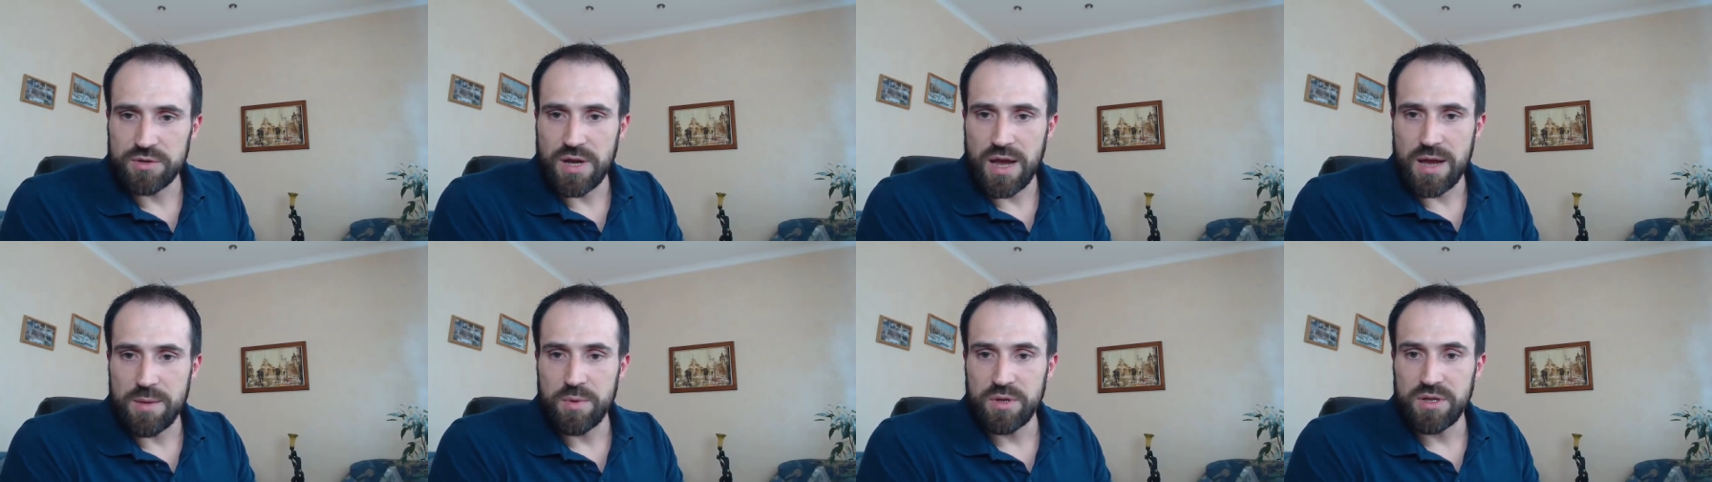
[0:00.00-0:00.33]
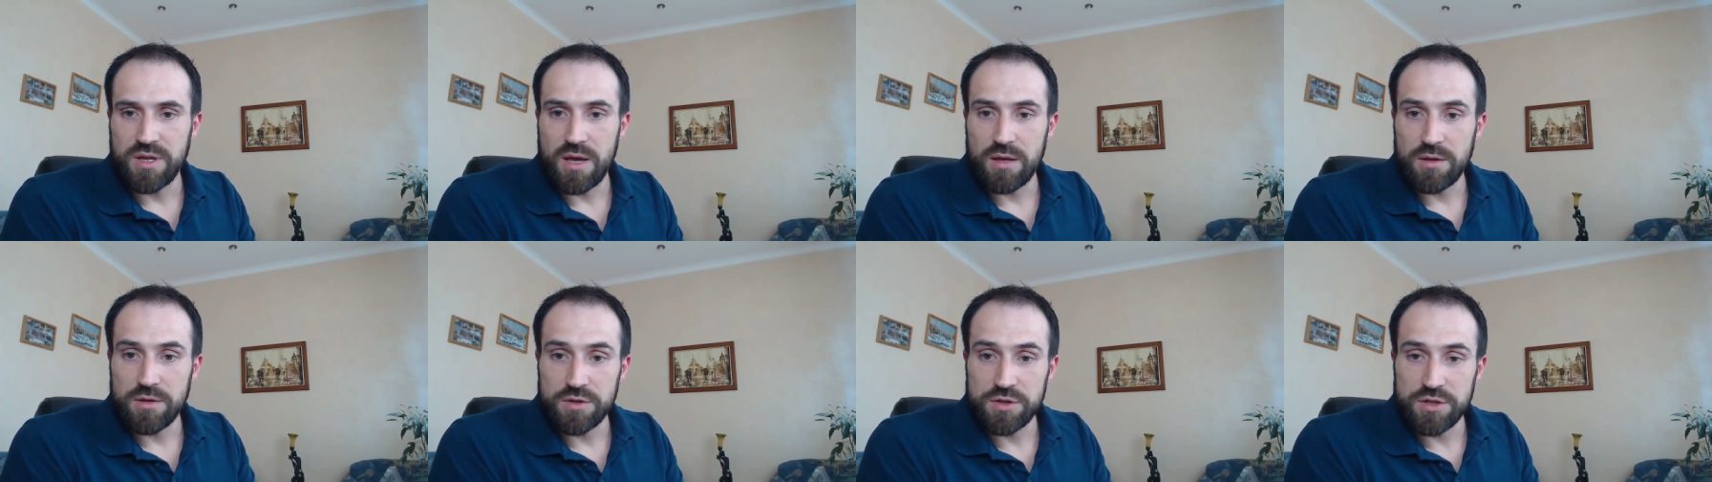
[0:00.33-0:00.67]
time and
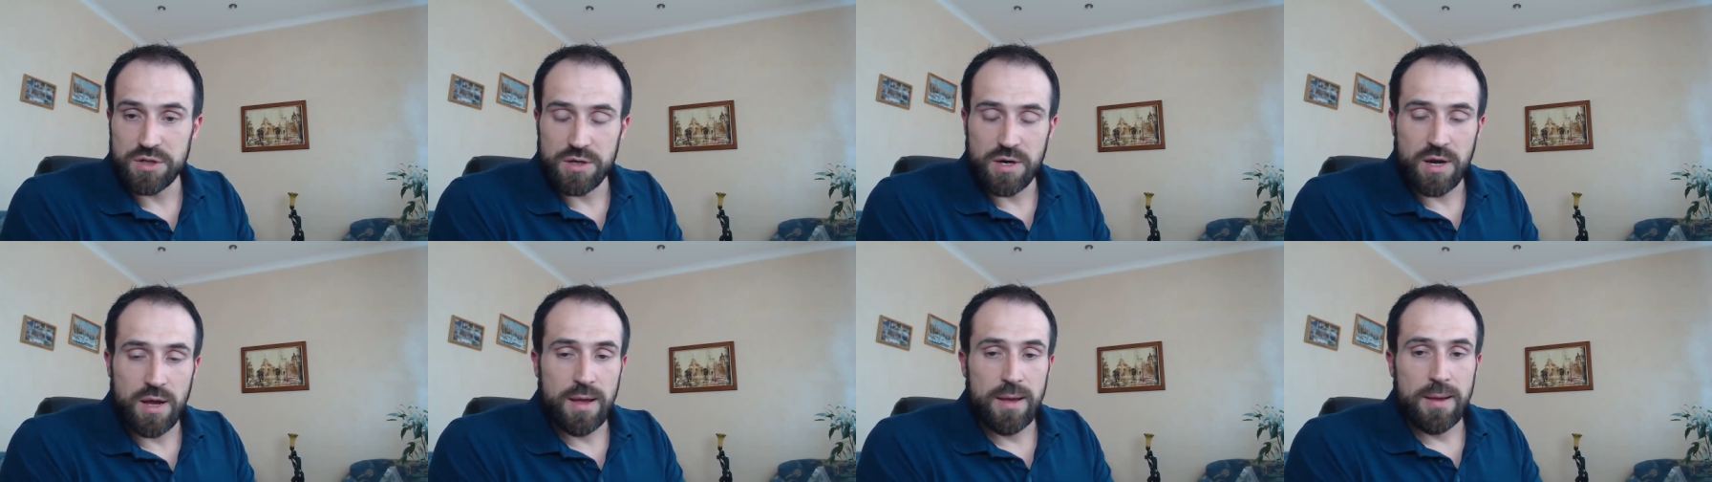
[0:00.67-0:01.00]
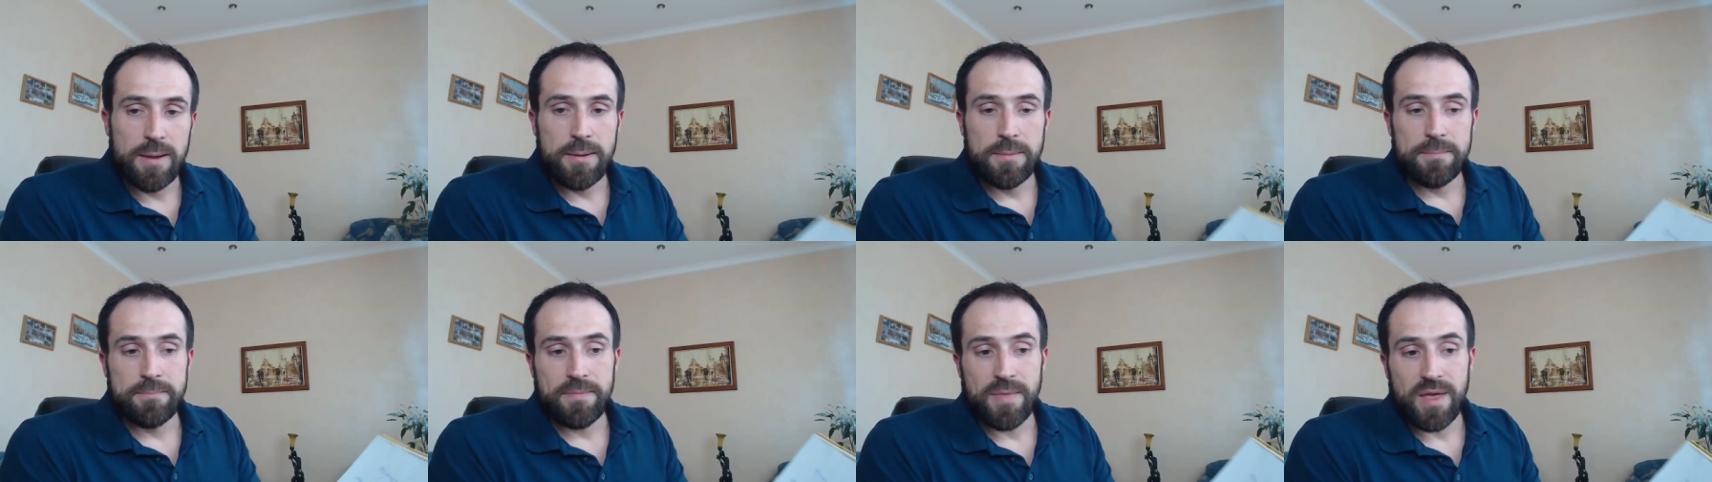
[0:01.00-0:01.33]
energy.
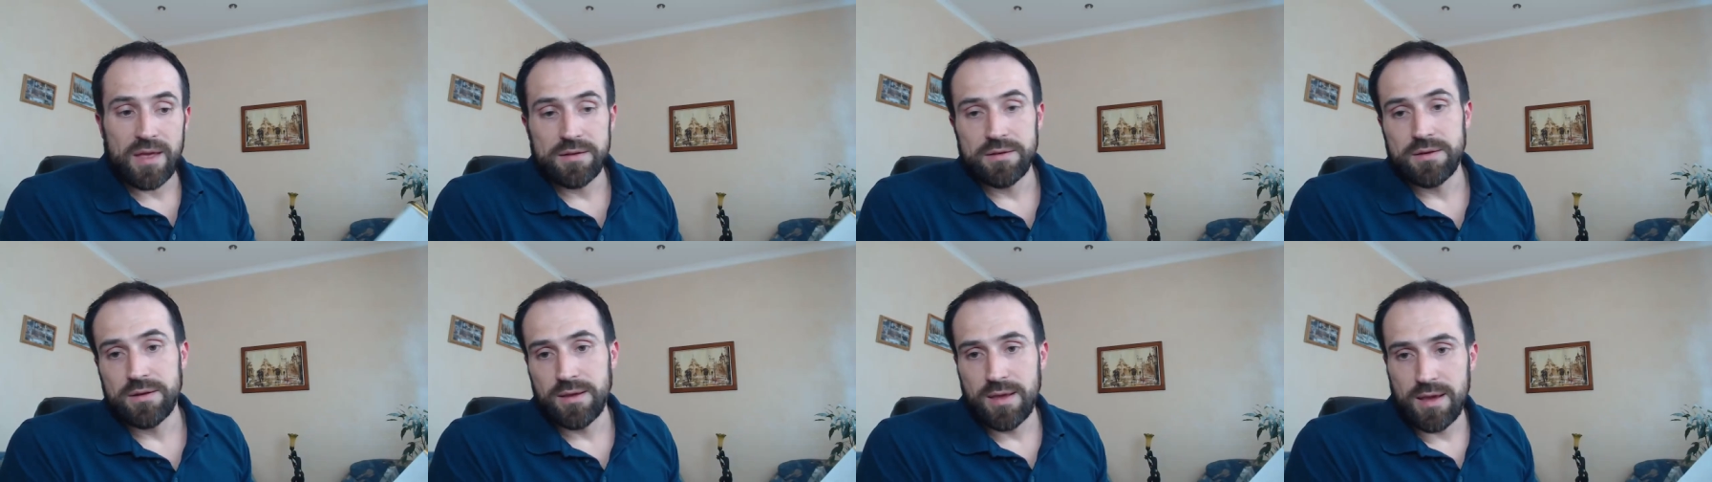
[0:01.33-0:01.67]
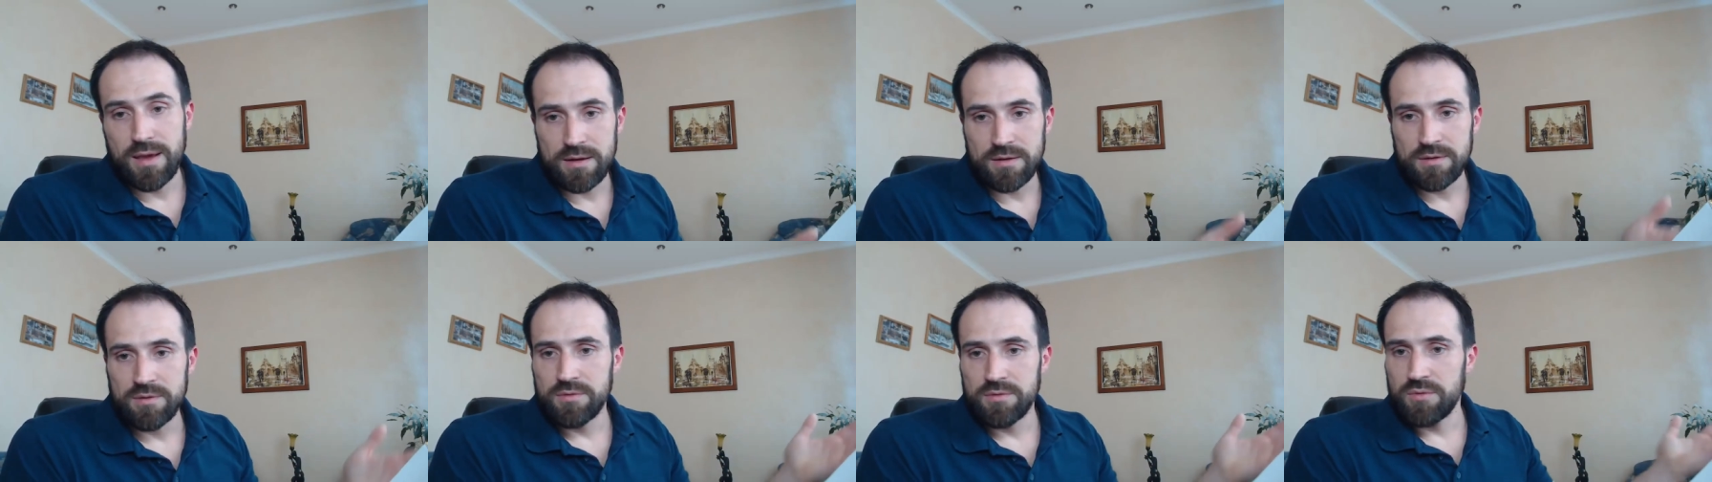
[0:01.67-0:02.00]
And
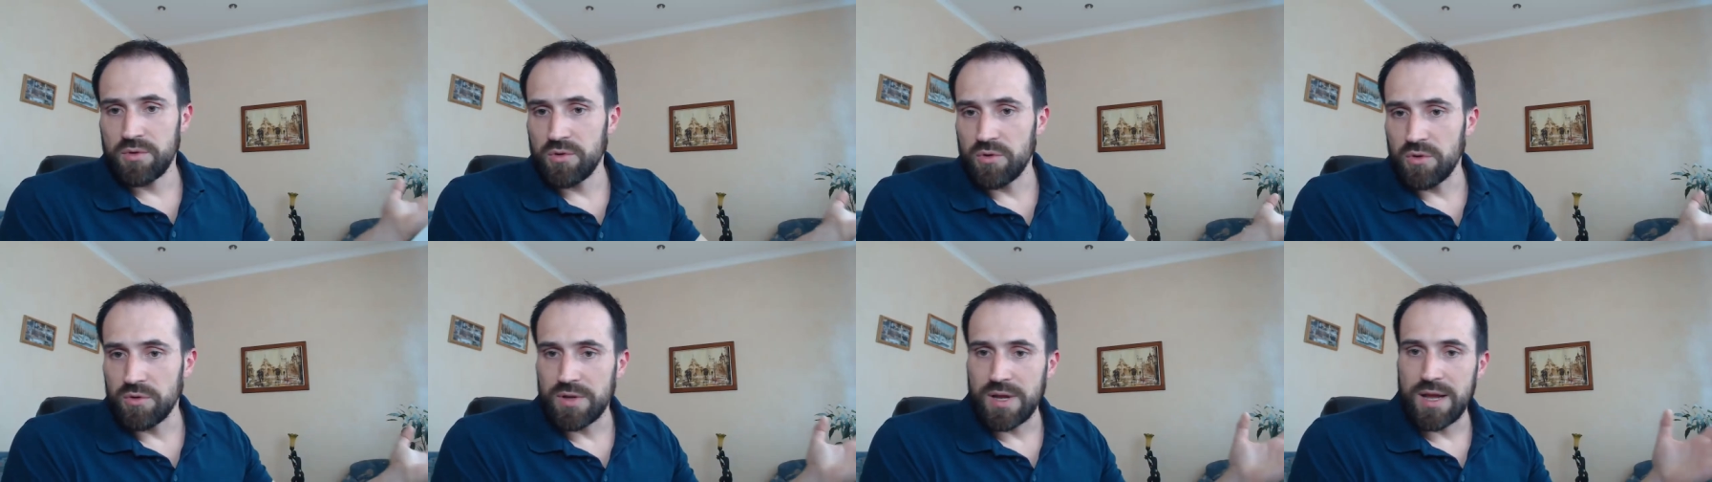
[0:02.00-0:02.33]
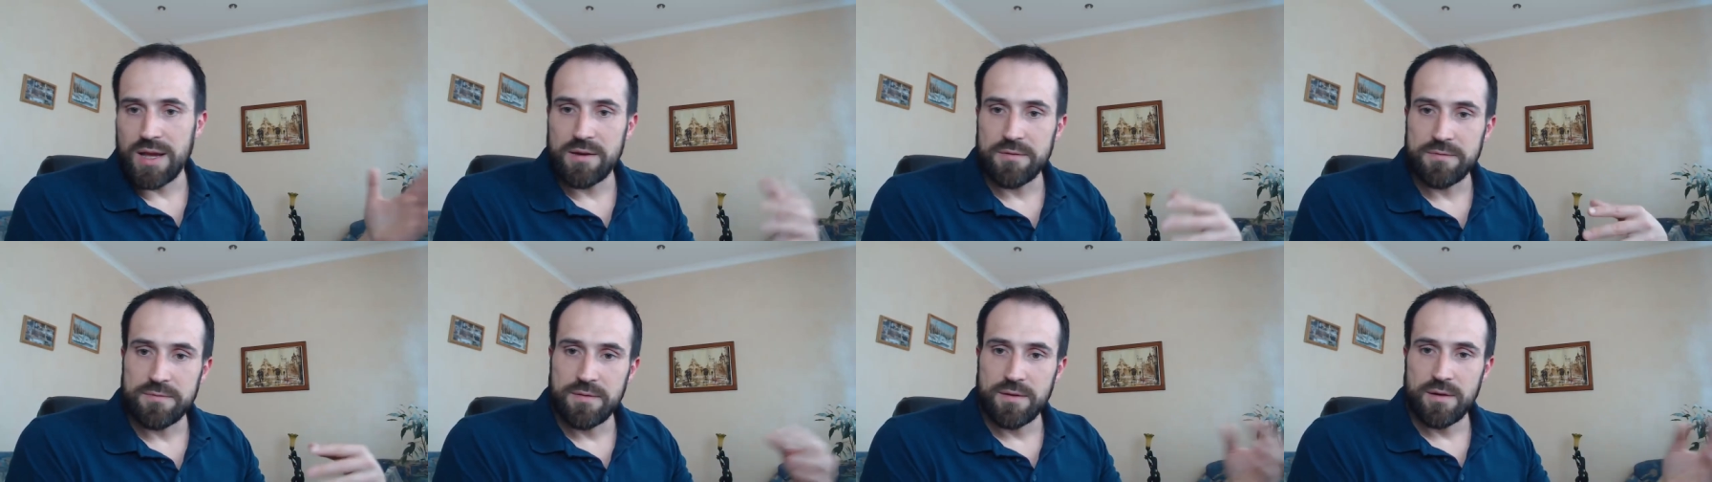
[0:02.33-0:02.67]
again, you don't
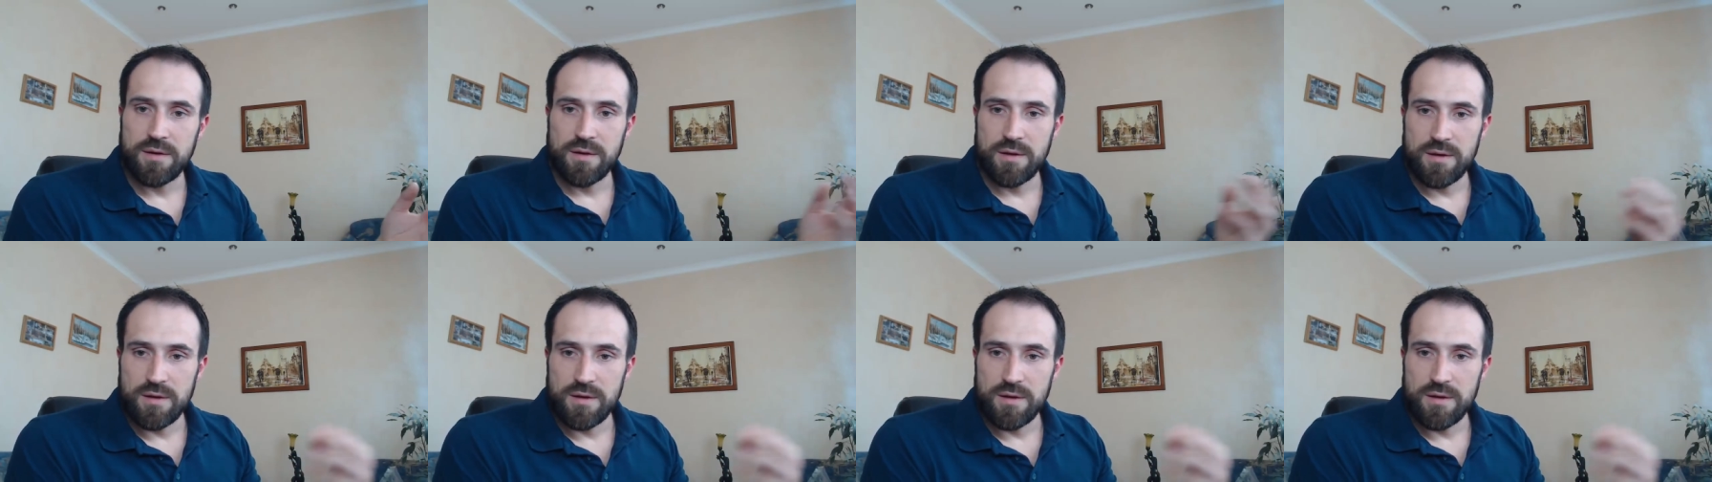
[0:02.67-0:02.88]
have